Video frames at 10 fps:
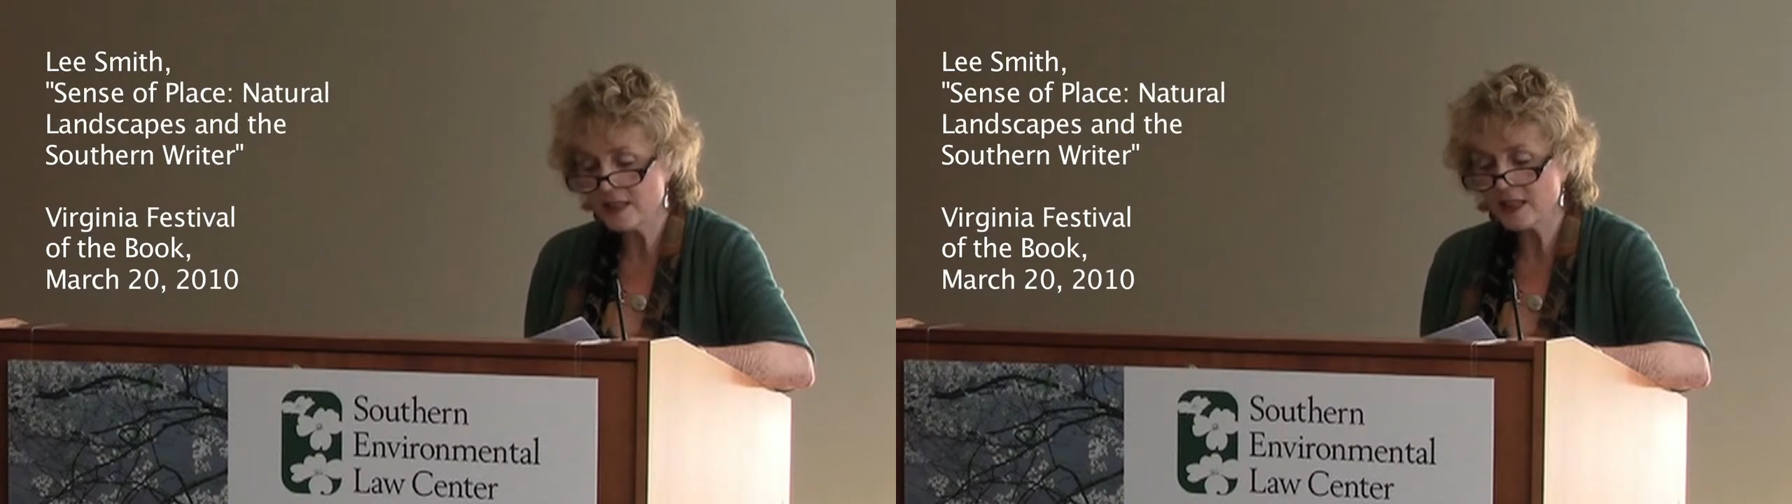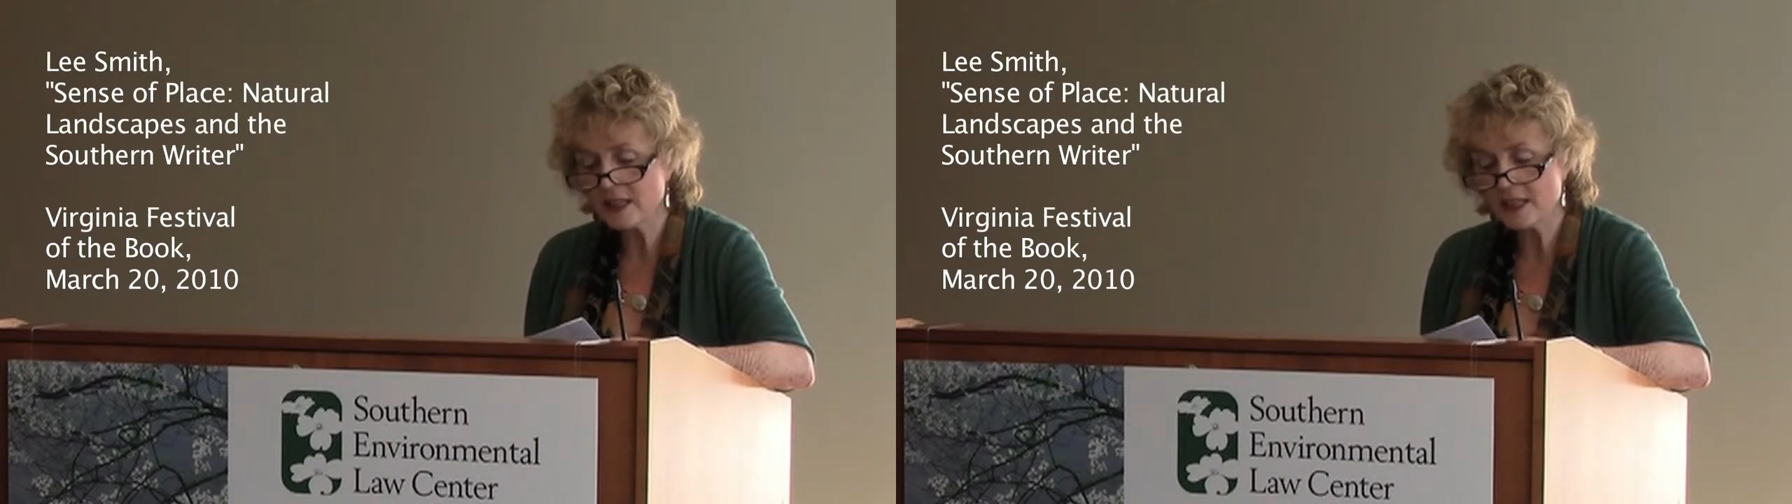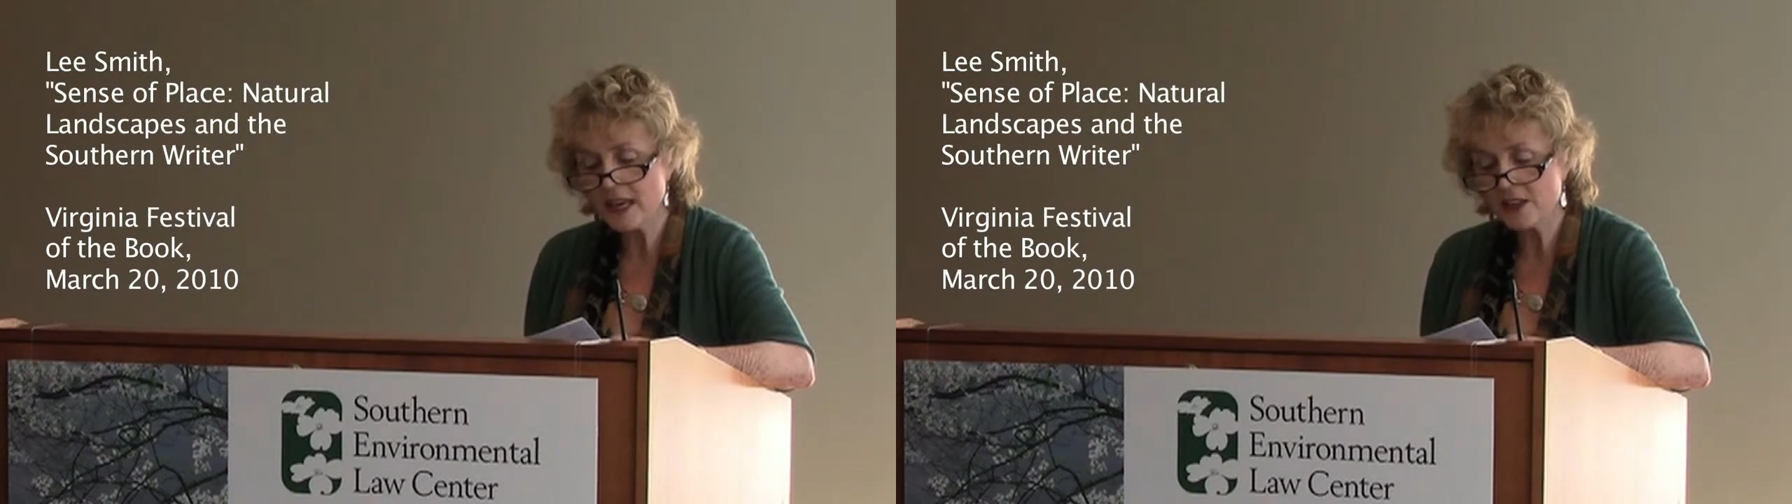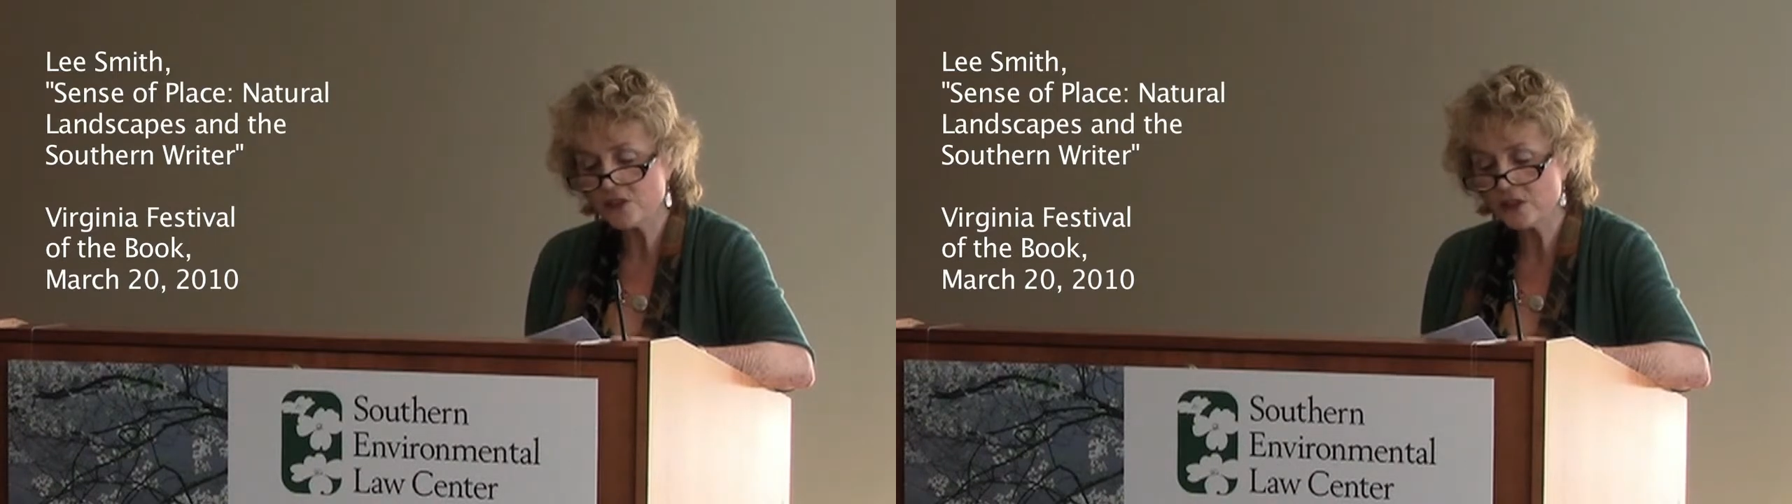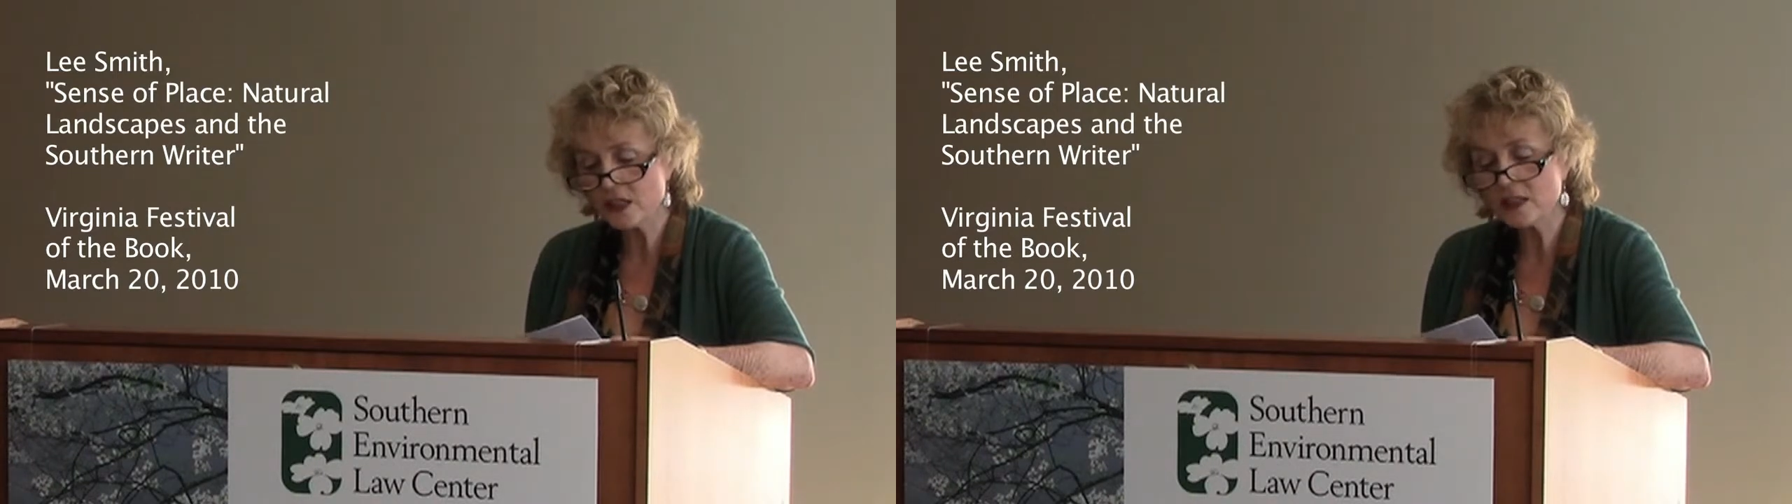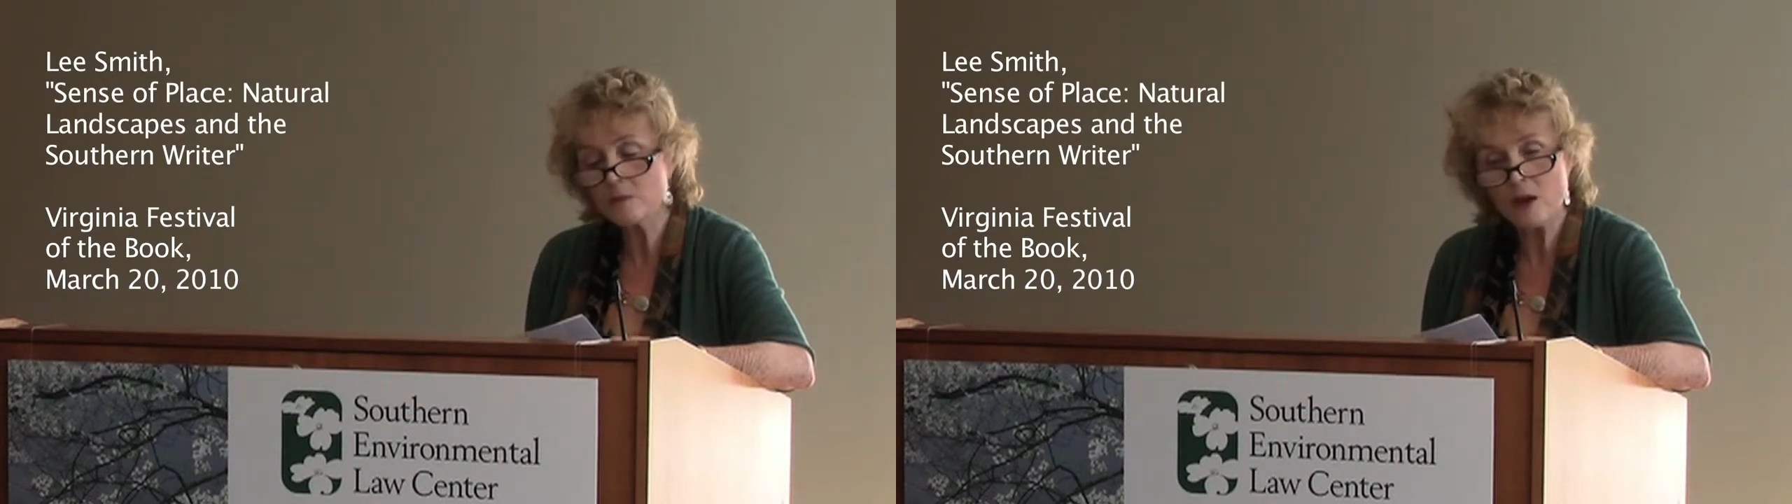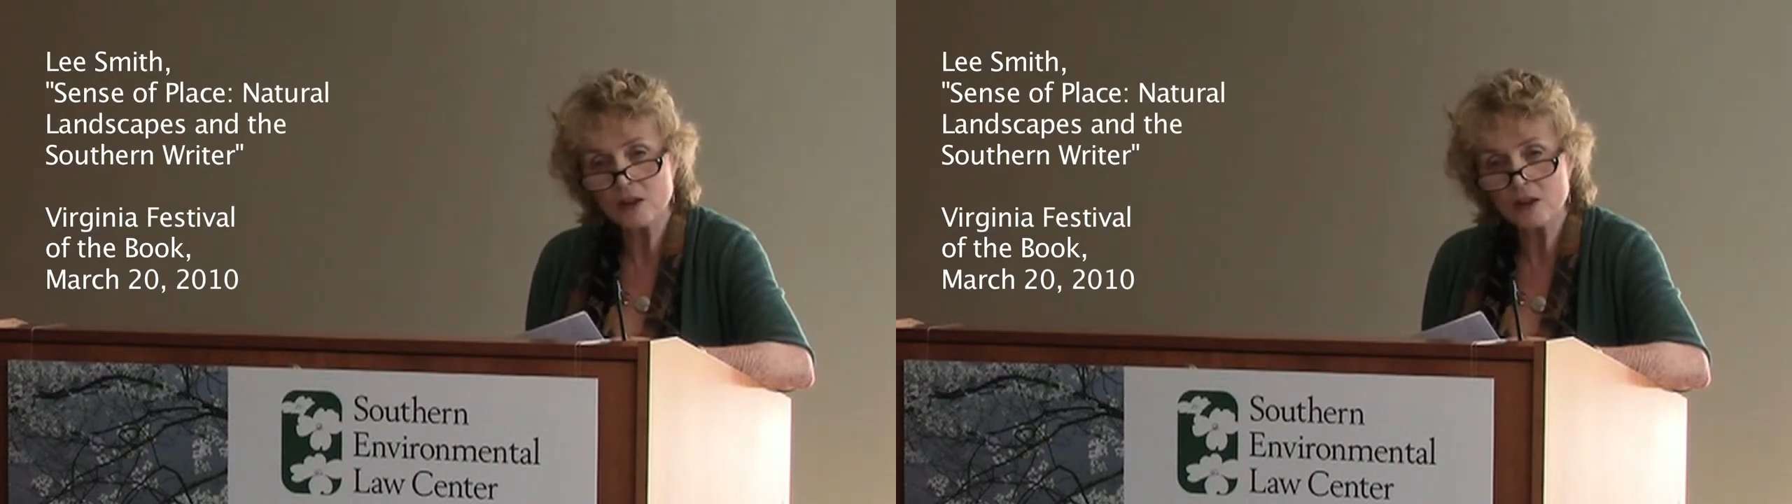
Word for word: is taking action in